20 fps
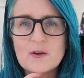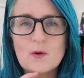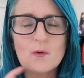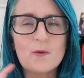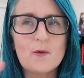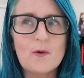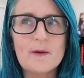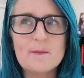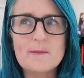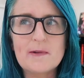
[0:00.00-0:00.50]

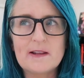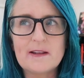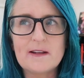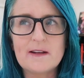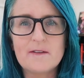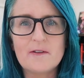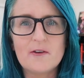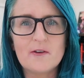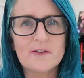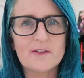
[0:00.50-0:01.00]
although I
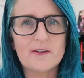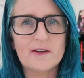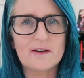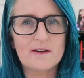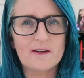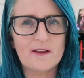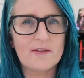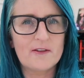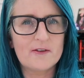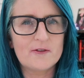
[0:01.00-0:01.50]
believe there is
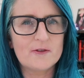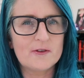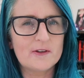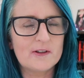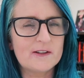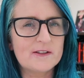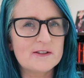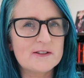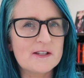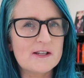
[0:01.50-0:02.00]
another
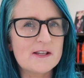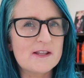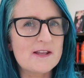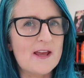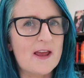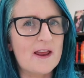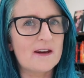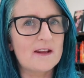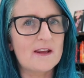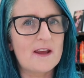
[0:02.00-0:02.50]
trilogy
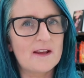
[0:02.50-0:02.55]
that